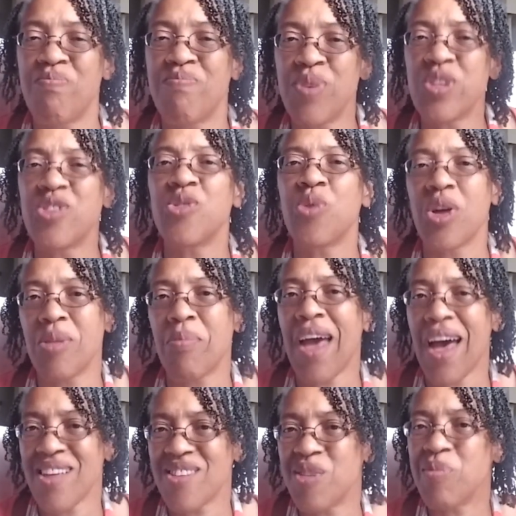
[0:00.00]
put you on the
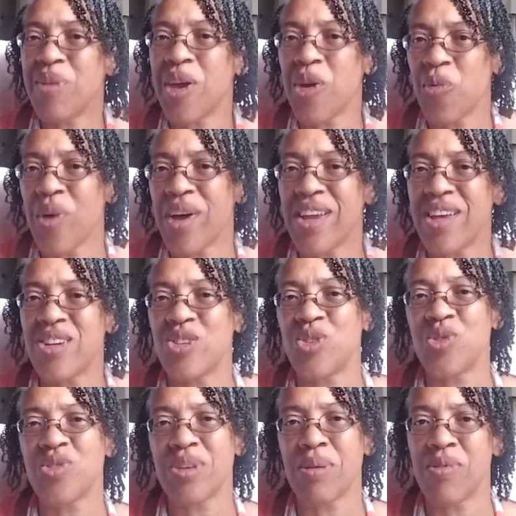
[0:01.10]
path to being ready to
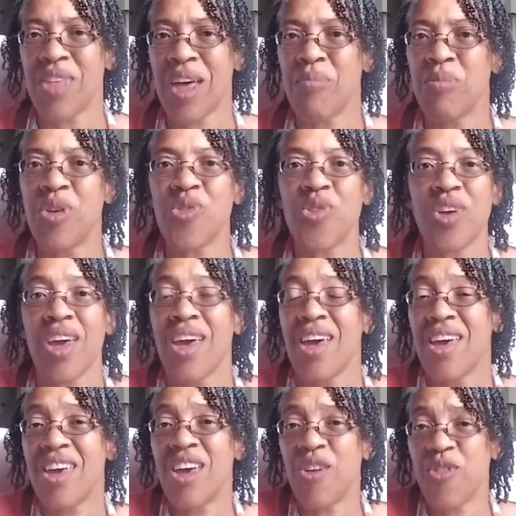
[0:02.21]
do some of that music
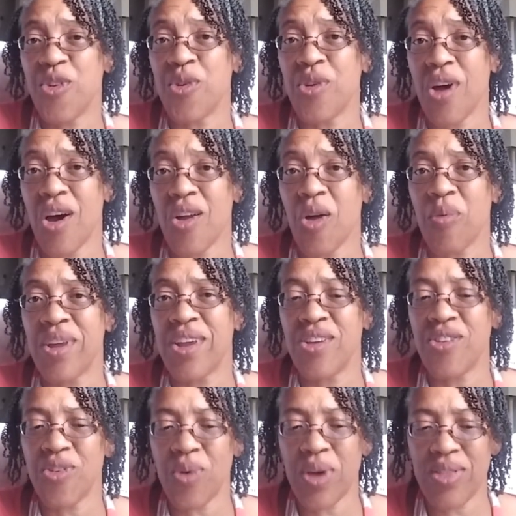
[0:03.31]
if you're not already
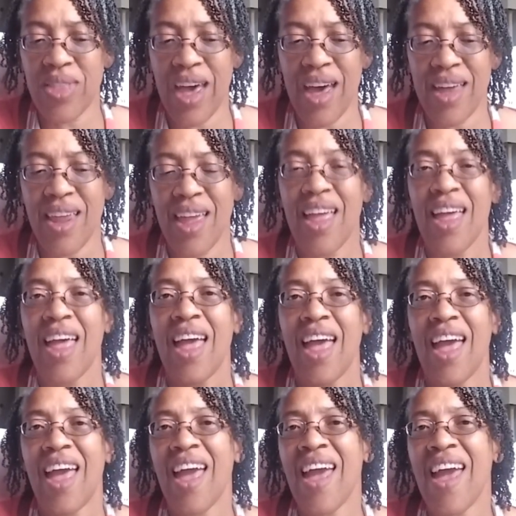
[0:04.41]
doing that.
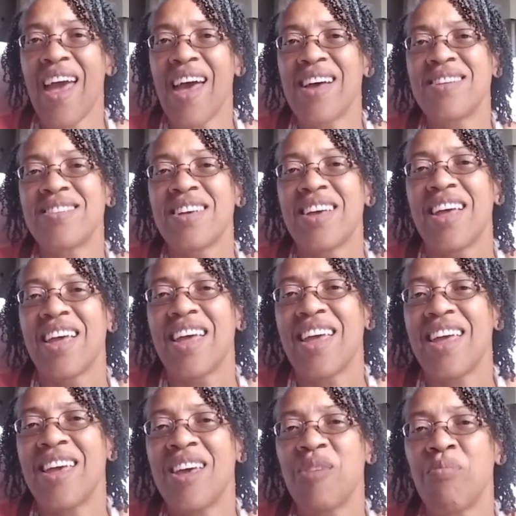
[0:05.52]
And
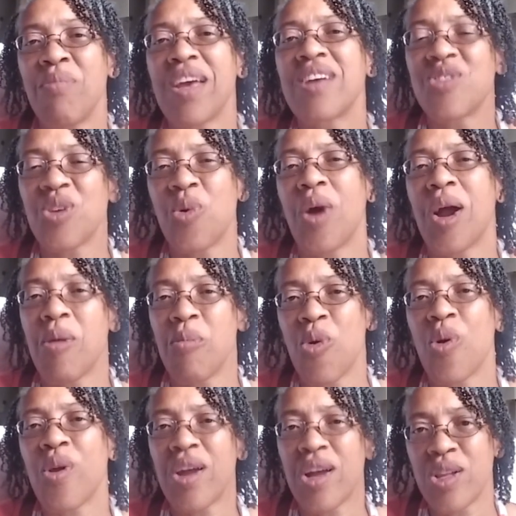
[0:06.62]
it makes the choir
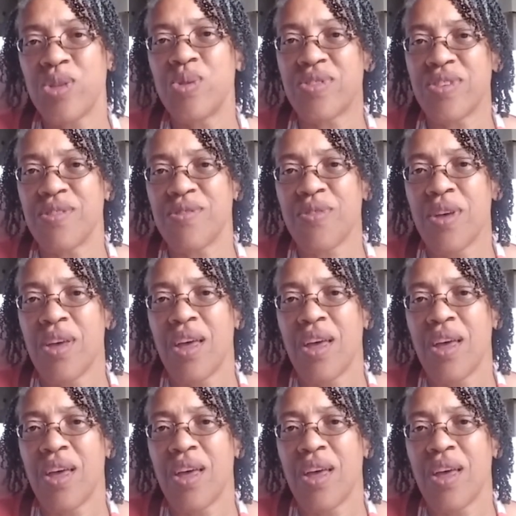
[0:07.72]
more inclusive.